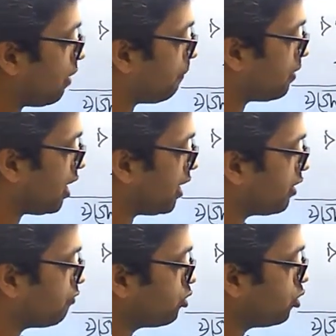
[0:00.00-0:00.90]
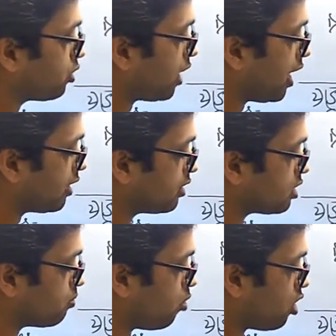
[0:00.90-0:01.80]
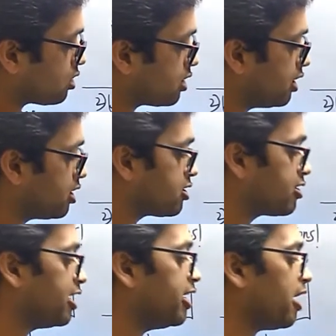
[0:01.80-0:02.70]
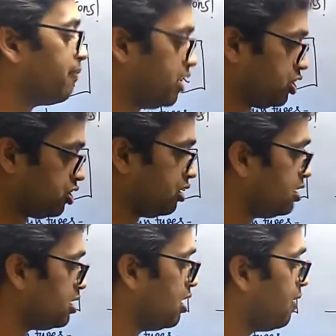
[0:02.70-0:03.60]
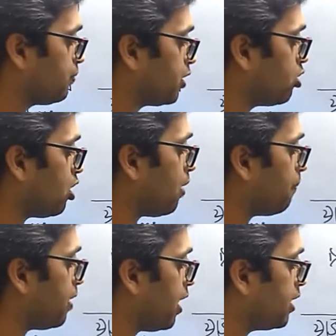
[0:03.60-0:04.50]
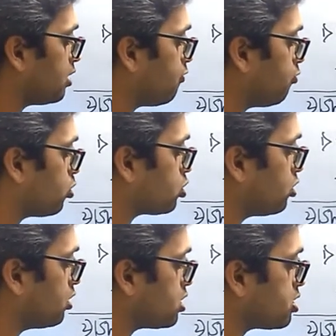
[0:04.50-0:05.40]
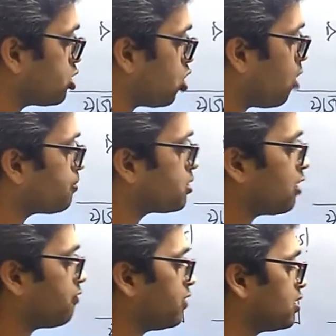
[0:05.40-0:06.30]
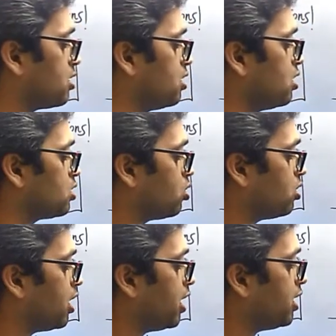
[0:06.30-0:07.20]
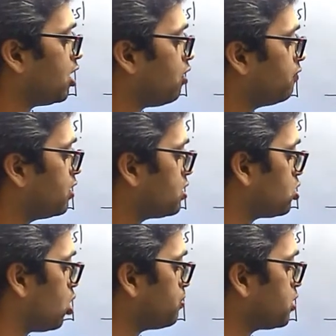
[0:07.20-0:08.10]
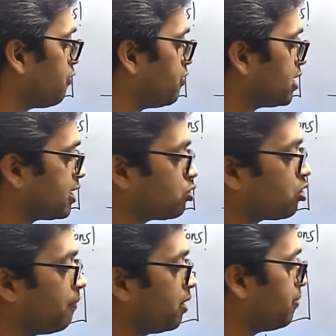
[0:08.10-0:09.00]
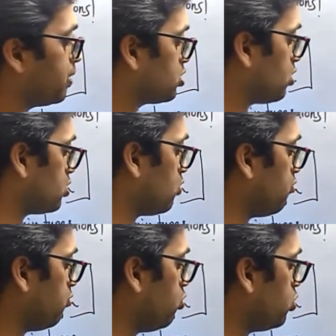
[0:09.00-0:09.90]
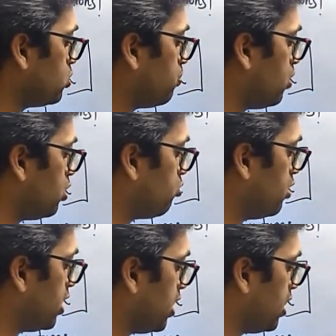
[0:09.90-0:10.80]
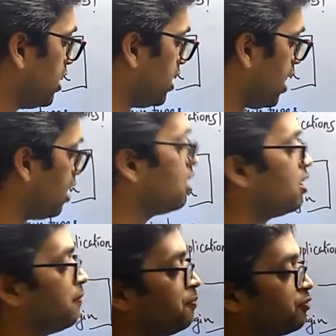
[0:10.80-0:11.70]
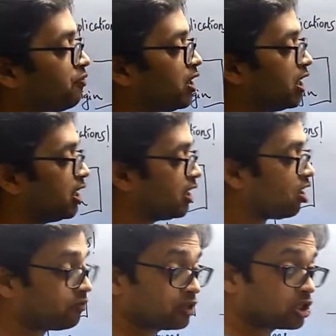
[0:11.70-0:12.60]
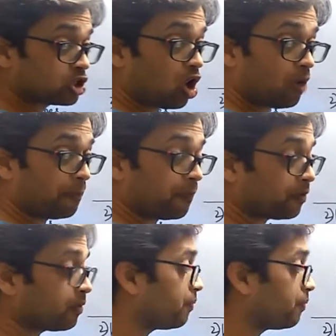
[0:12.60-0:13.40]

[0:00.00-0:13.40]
applied. If you look at this box in its 3 dimensions, then you are applying a force on this top surface. So the area of this top surface has to come in picture. So force per unit area, where area of the top,